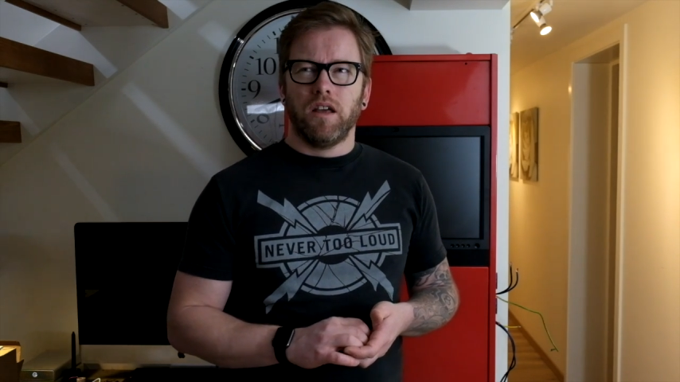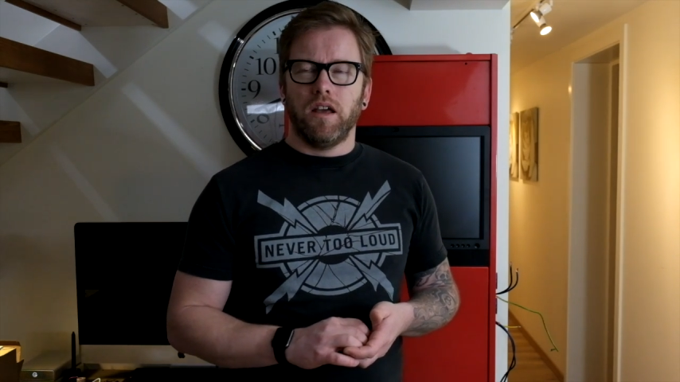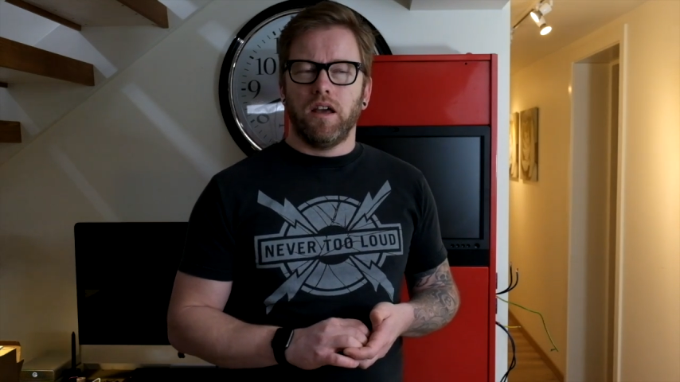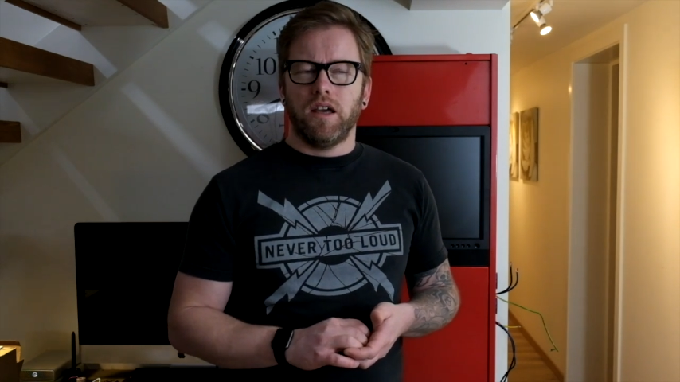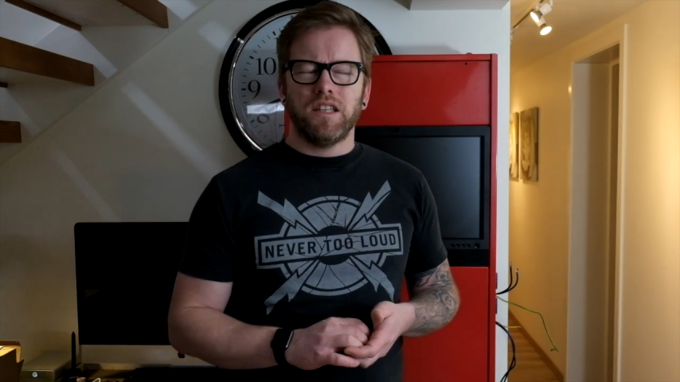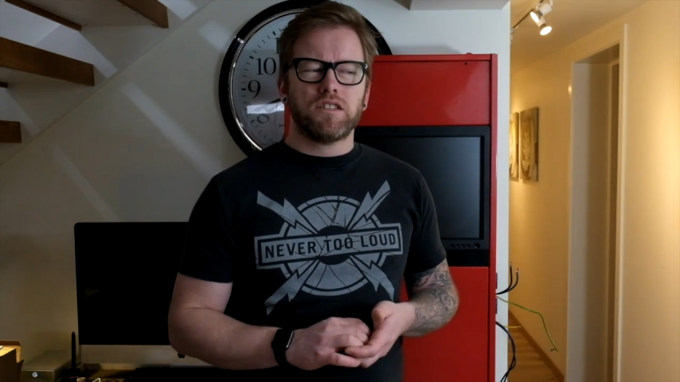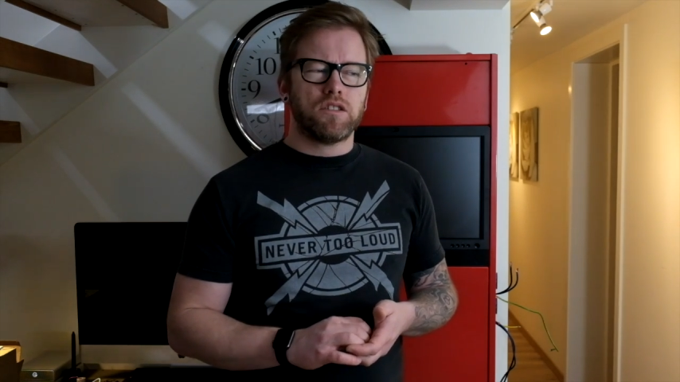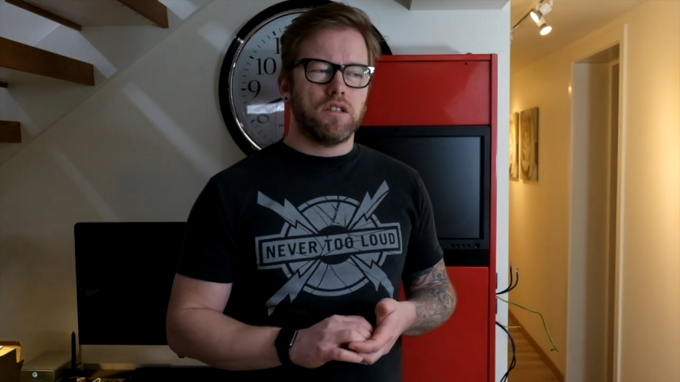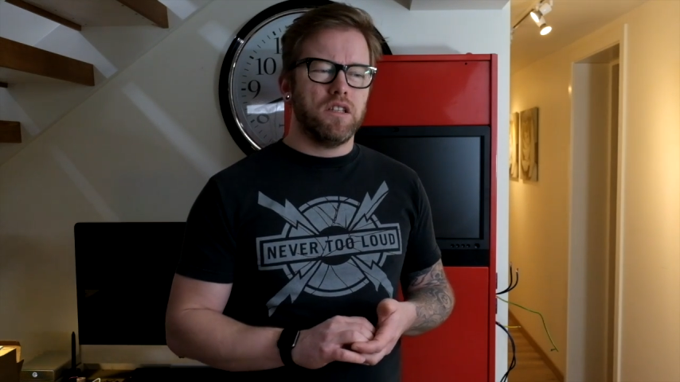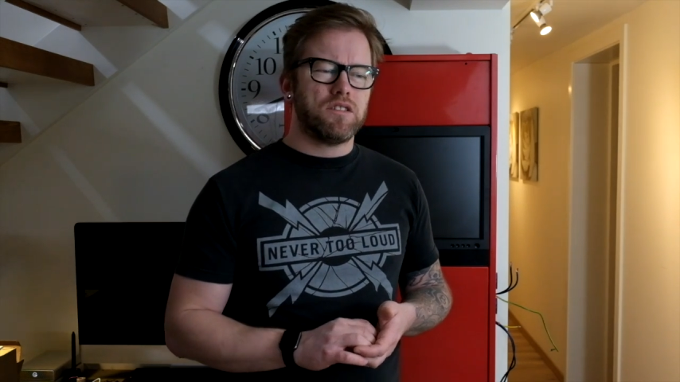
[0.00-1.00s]

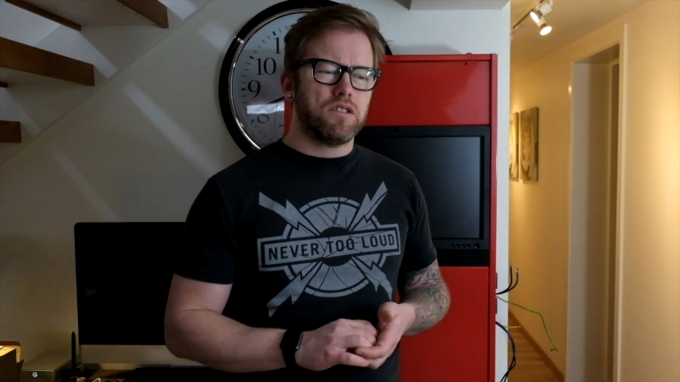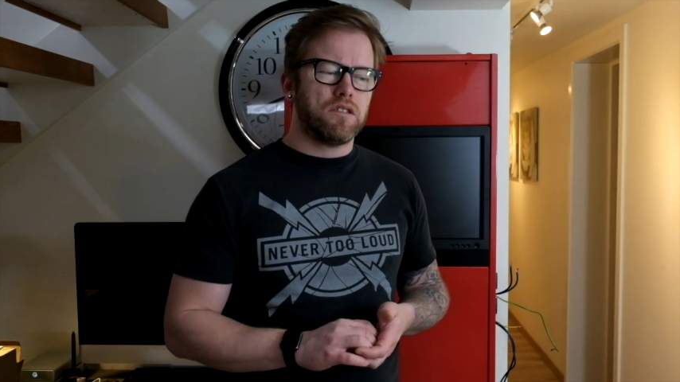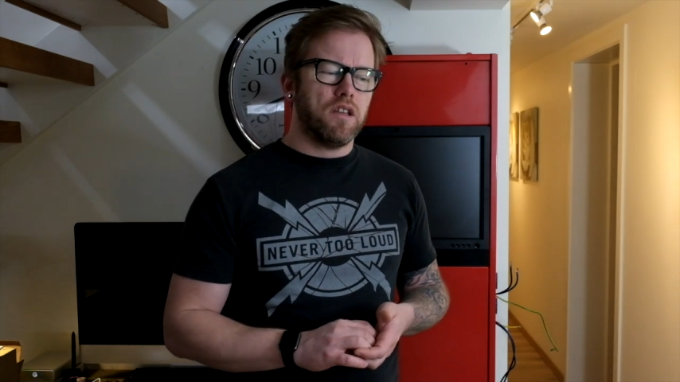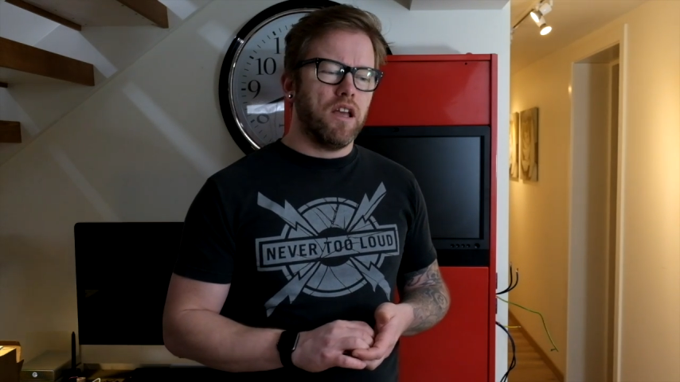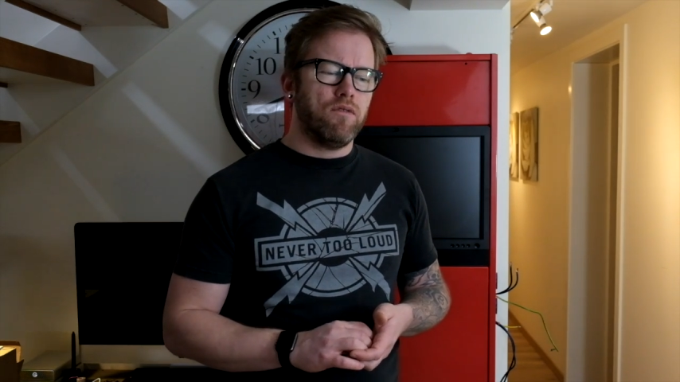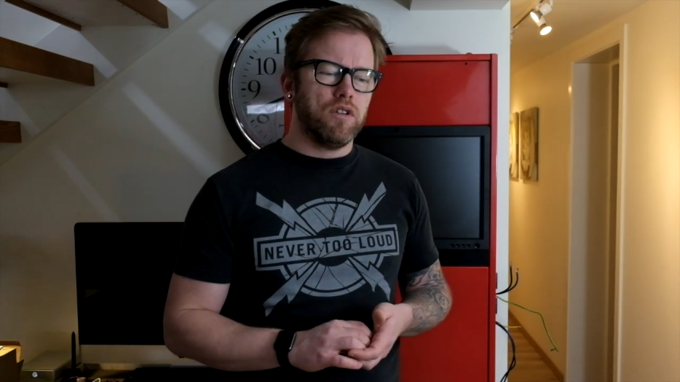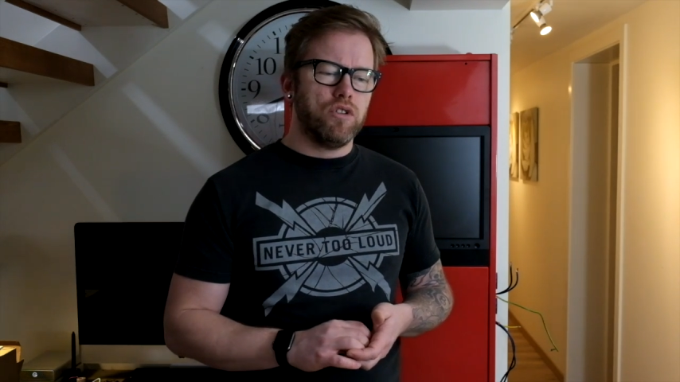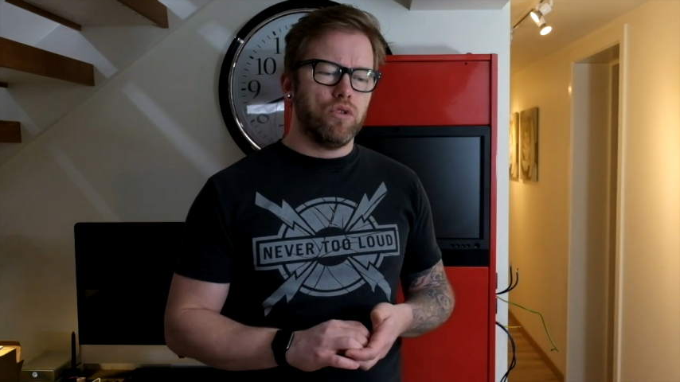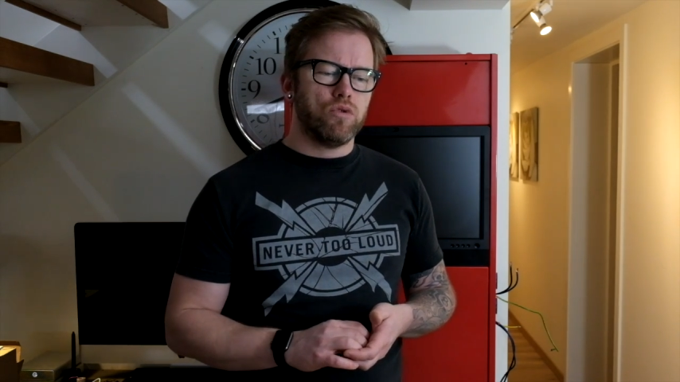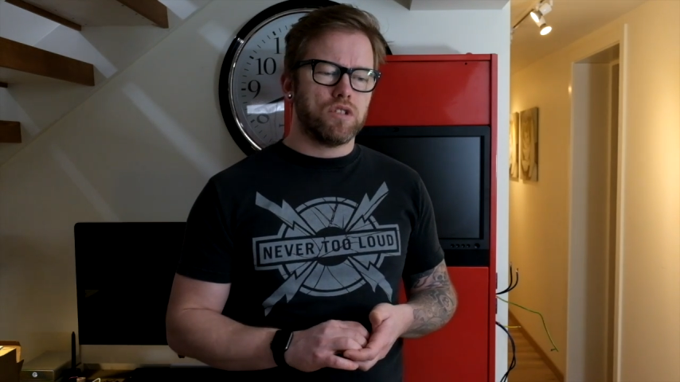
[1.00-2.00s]
It's heavily
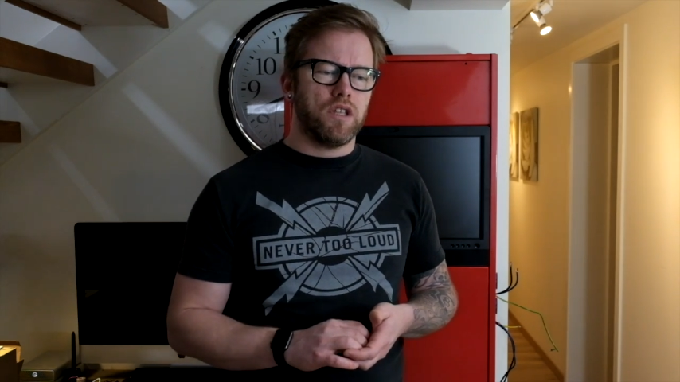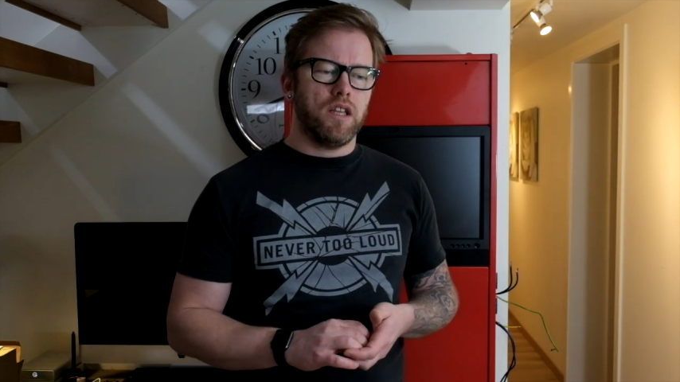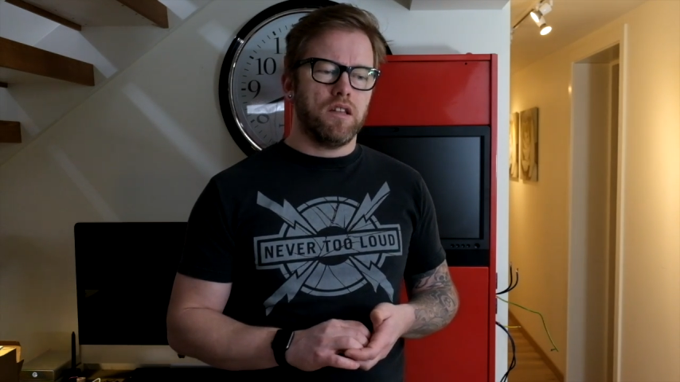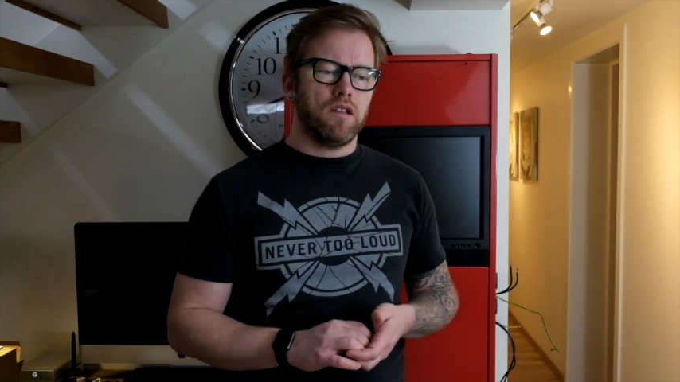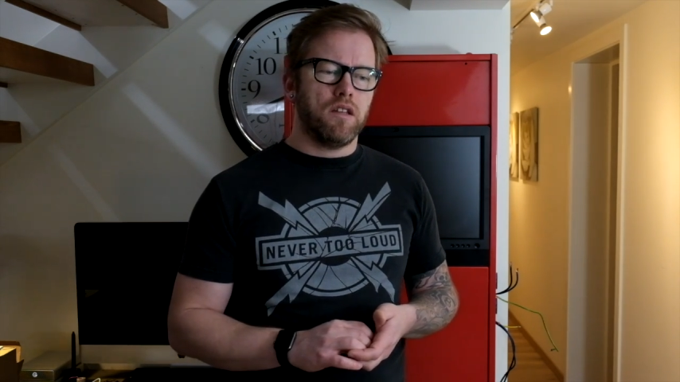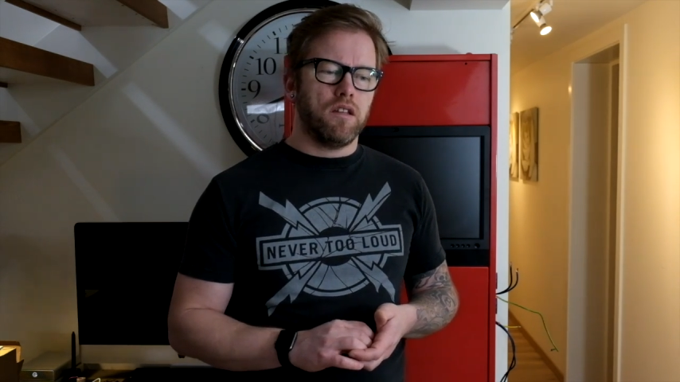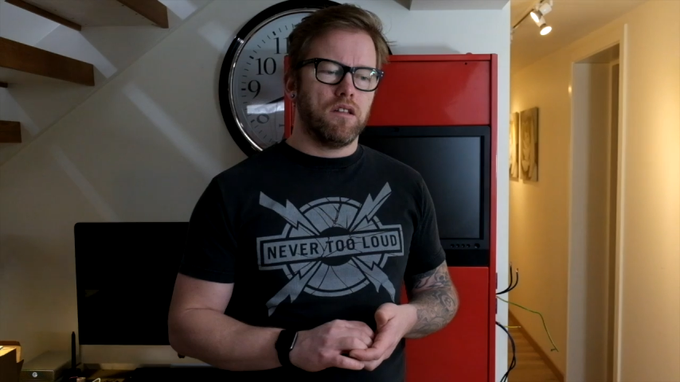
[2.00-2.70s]
used in